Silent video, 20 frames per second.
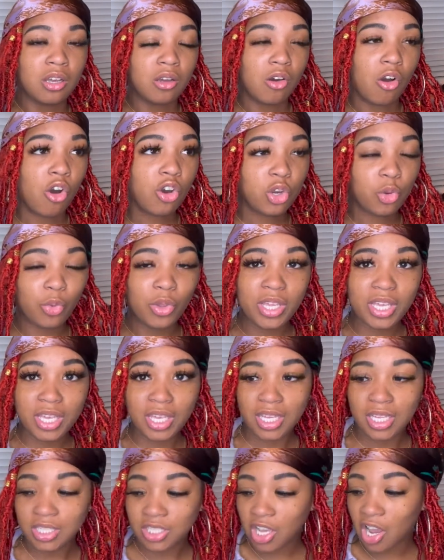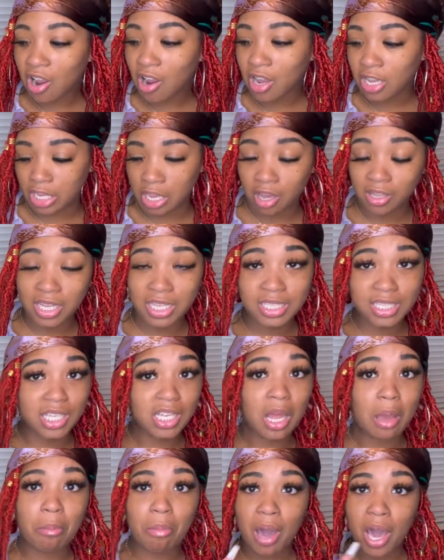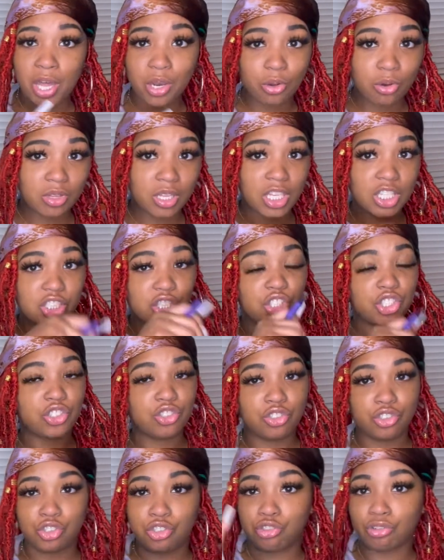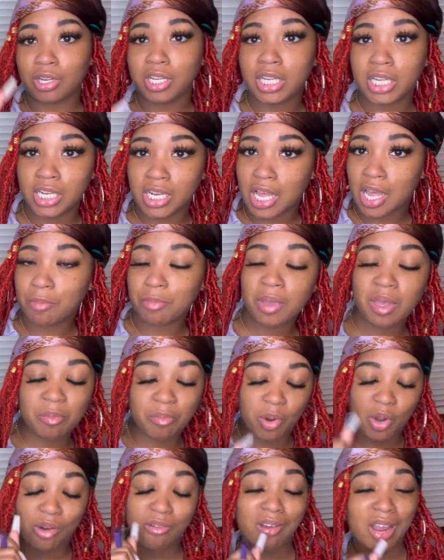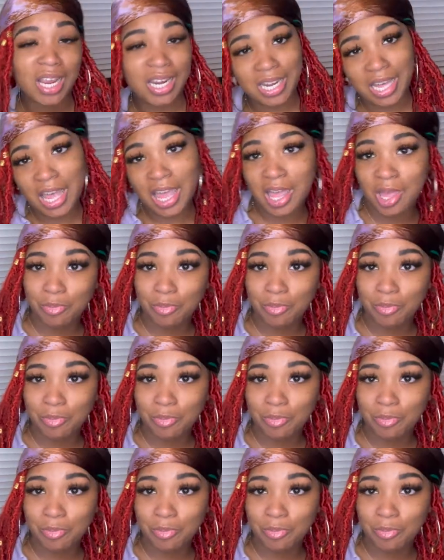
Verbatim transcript: on the weekends, all right, y'all, let's get our bottle and let's drink it up and pour it up.